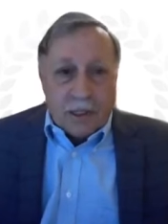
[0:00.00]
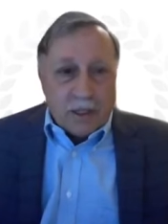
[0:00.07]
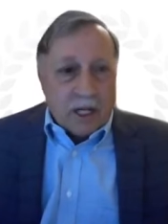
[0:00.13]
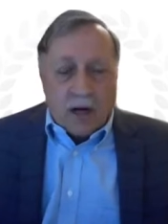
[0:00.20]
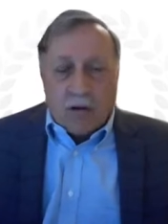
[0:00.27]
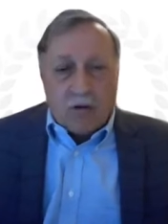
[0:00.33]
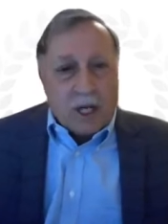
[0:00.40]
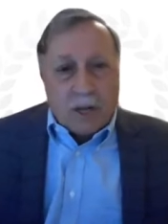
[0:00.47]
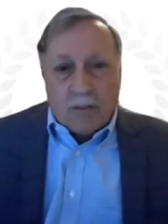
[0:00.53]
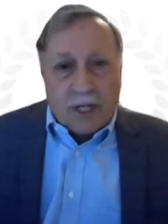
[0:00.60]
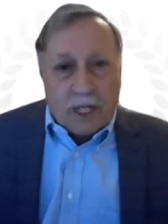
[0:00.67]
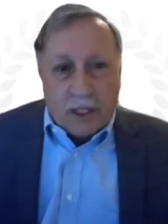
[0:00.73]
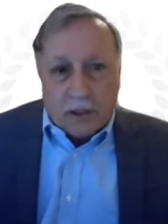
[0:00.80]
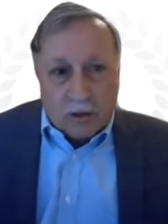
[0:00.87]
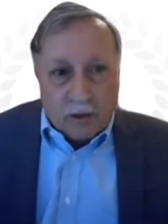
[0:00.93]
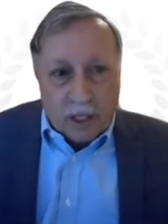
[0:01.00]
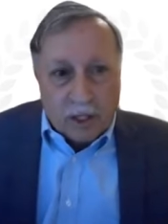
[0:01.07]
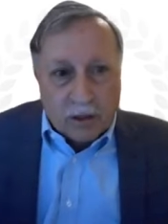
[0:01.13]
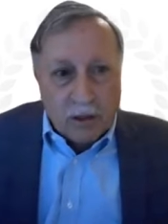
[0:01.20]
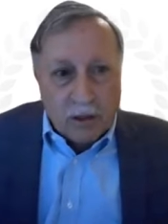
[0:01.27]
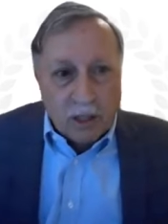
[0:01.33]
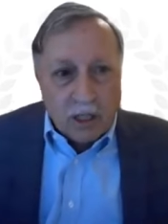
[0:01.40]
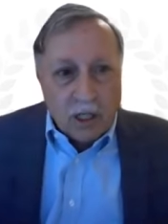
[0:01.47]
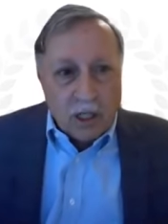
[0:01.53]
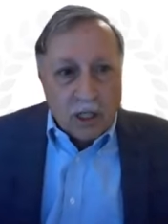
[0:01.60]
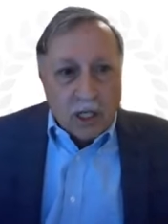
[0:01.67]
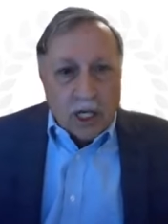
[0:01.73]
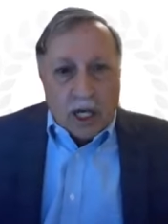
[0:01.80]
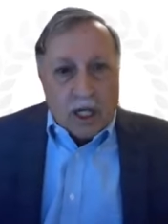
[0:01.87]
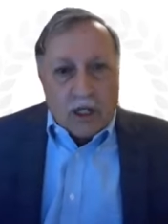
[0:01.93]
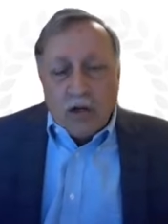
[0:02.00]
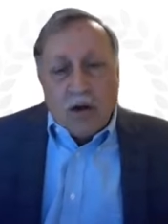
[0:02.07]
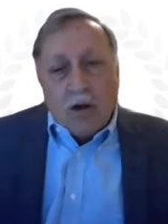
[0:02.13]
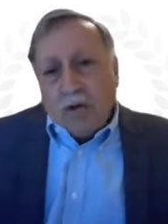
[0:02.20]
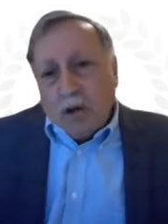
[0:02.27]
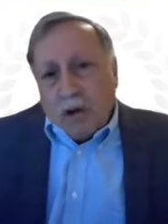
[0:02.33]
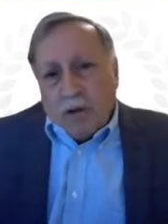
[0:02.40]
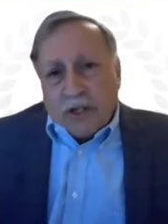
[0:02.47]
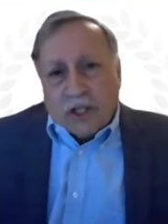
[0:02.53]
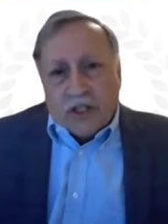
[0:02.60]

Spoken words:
They don't come any dirtier. And you don't know